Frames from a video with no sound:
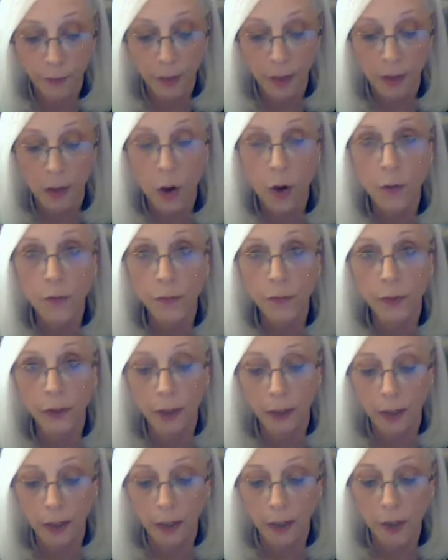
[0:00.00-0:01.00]
and
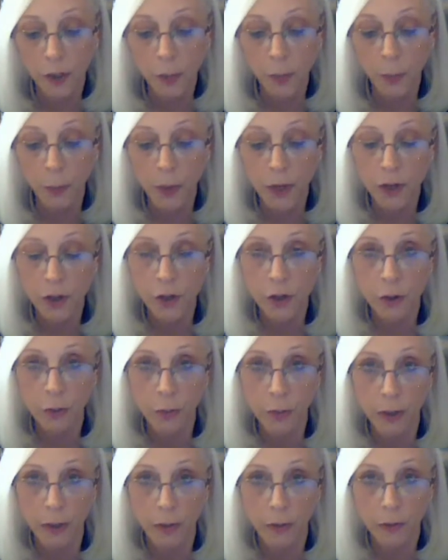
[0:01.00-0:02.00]
hopefully an inspiration to
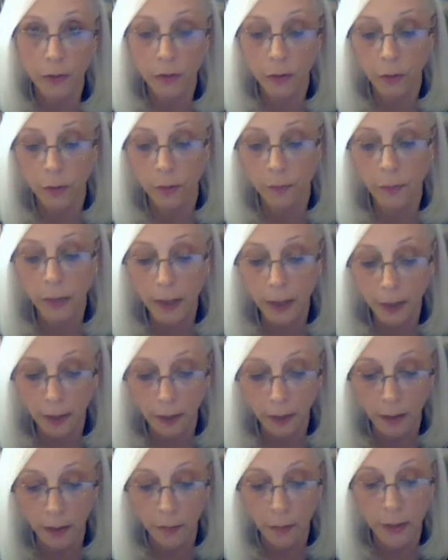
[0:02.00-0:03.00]
readers to
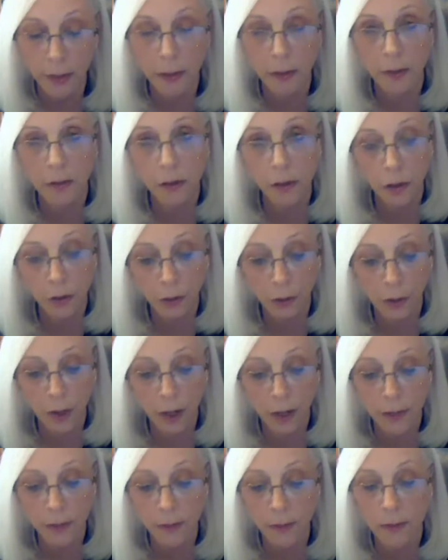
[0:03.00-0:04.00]
immediately begin to
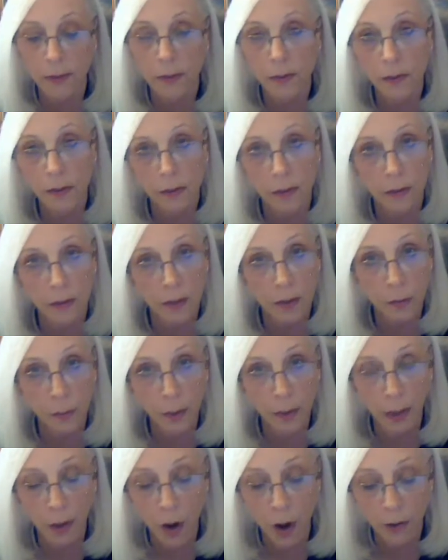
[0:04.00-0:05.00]
utilize the assistance that's
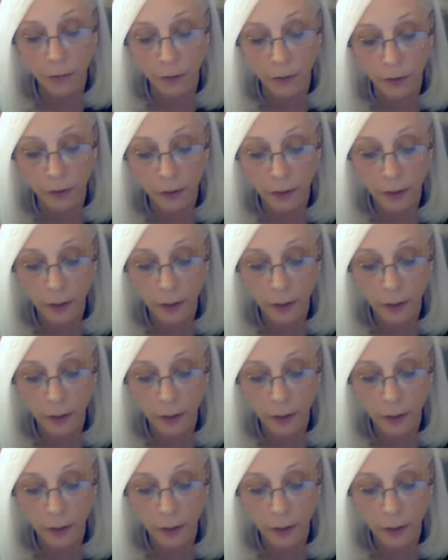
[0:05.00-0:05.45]
being offered.